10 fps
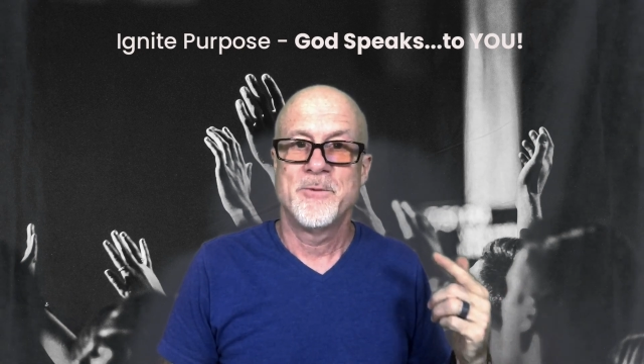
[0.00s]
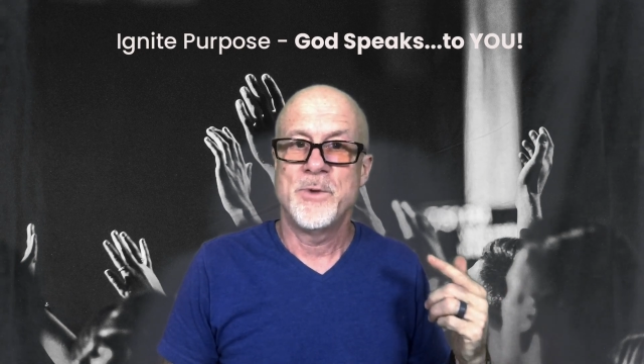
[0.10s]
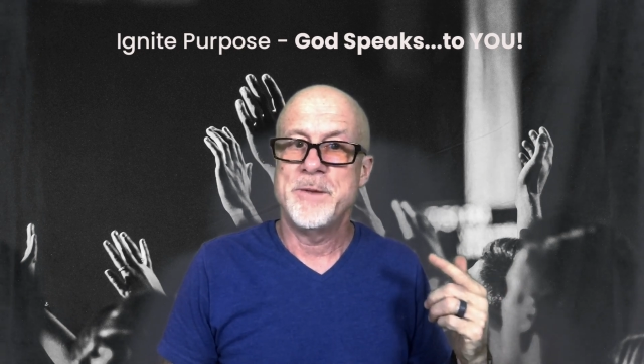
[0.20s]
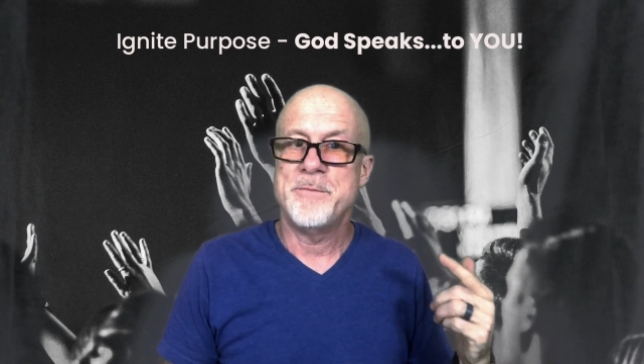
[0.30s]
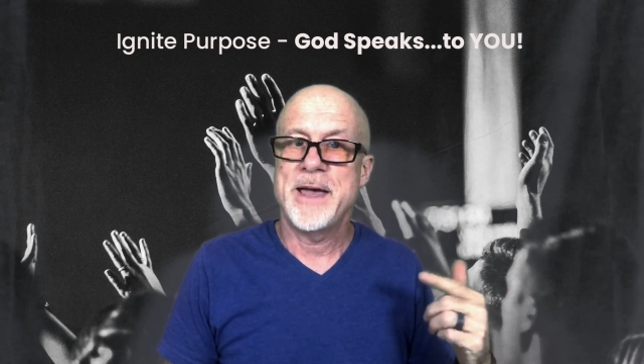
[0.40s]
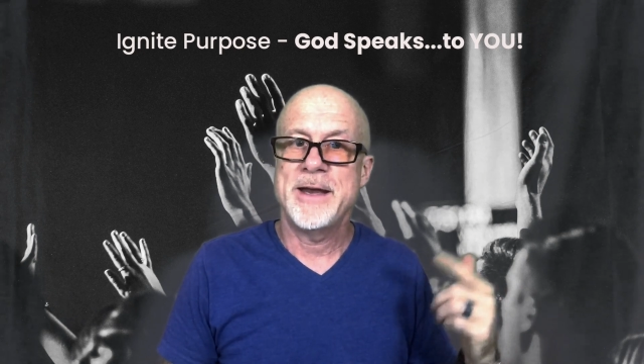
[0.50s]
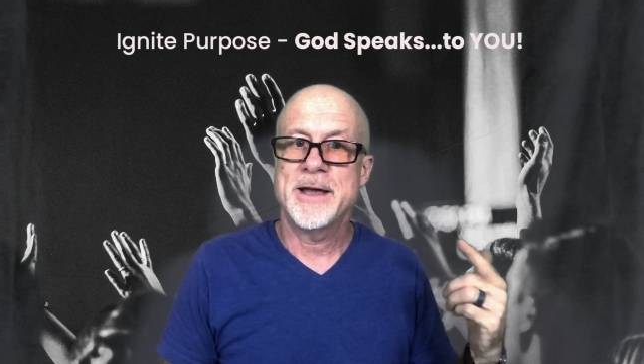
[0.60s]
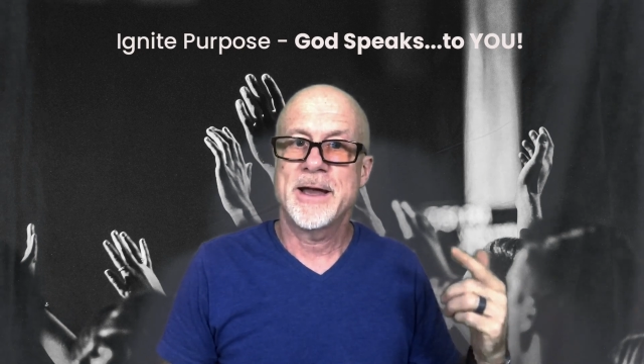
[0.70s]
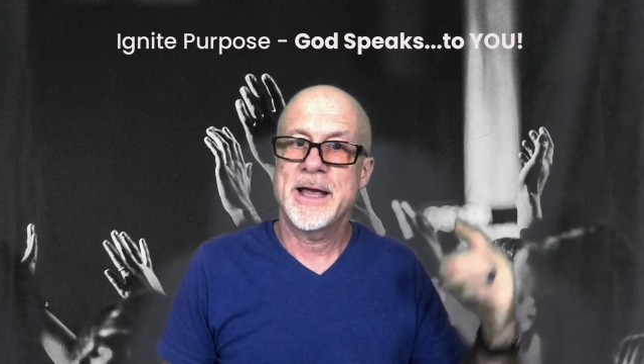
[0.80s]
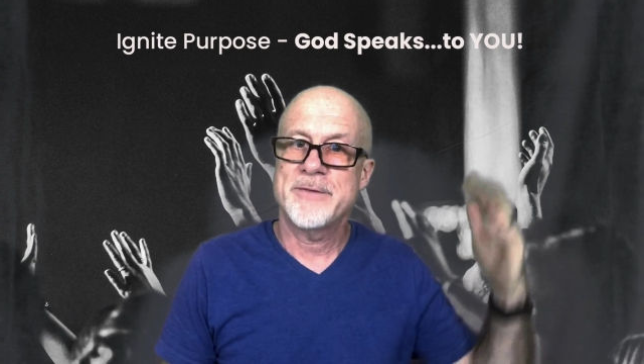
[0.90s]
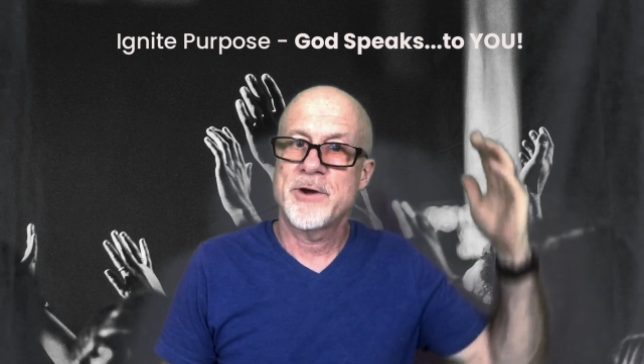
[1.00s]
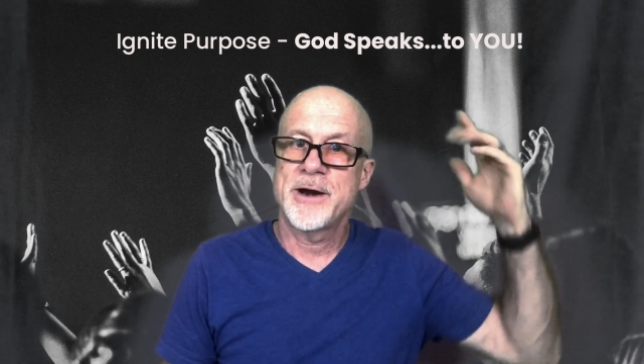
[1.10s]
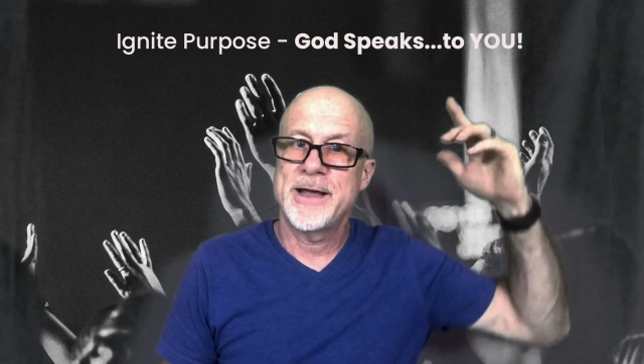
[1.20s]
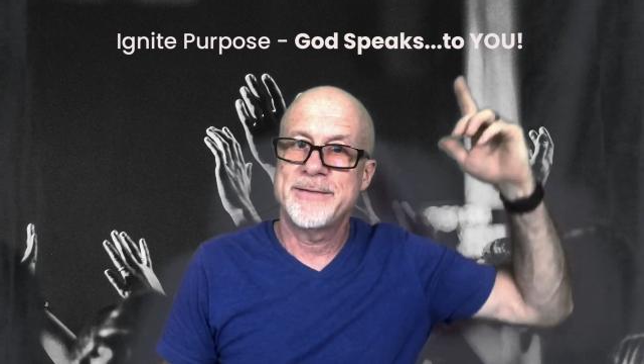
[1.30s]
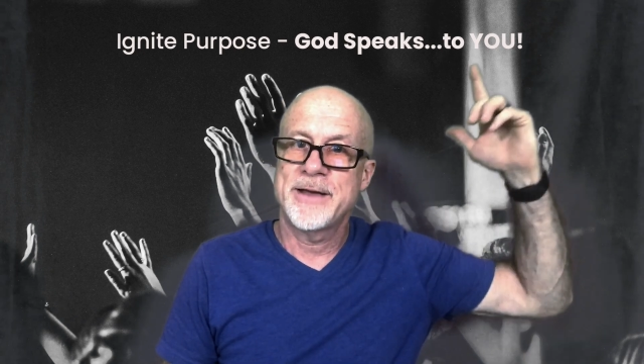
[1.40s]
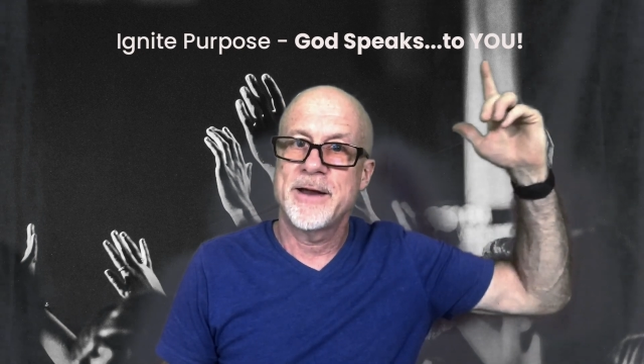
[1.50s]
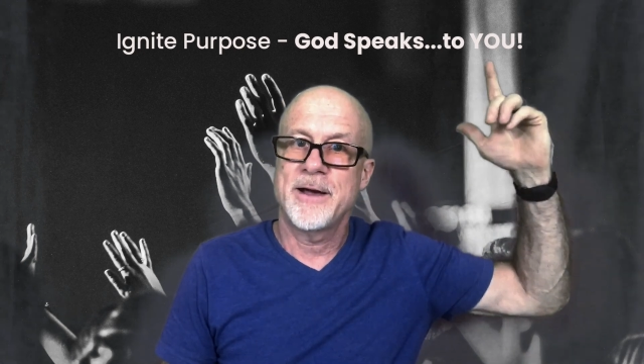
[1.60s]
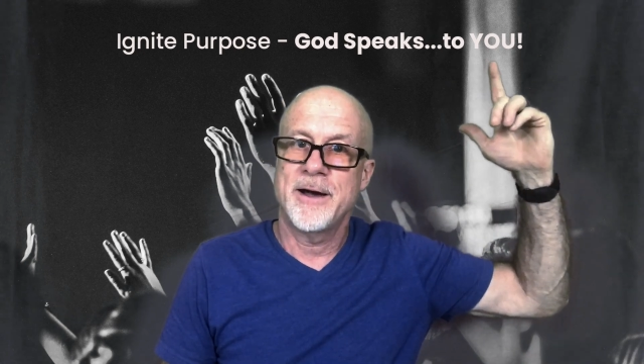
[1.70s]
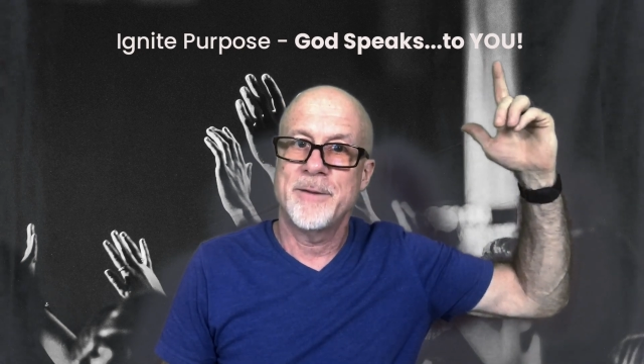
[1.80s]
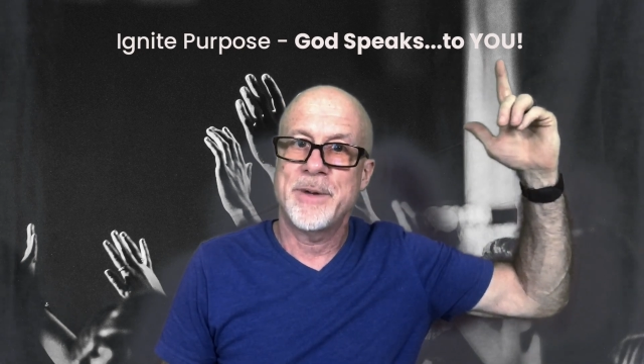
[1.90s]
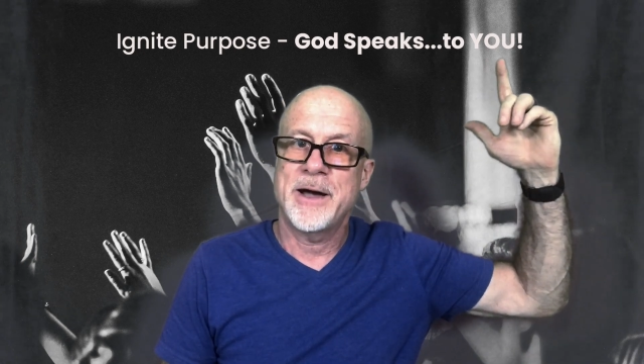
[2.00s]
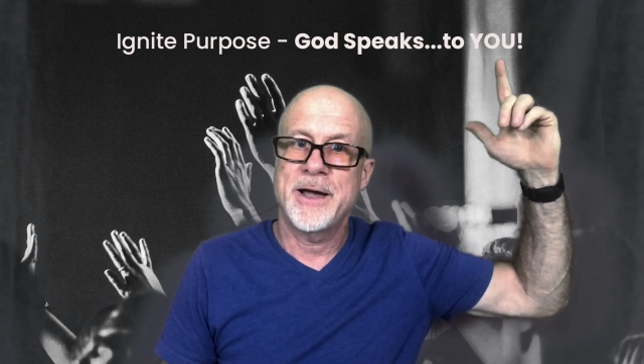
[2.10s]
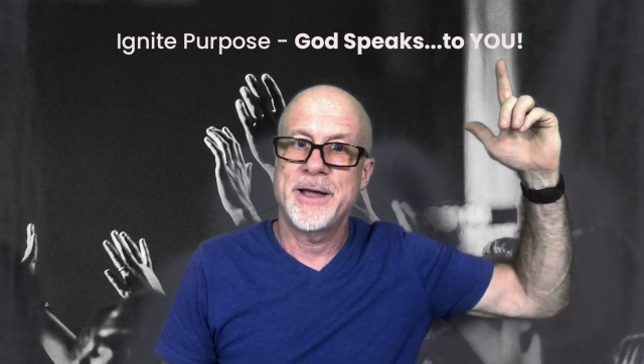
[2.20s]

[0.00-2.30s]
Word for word: We may not have our antenna up high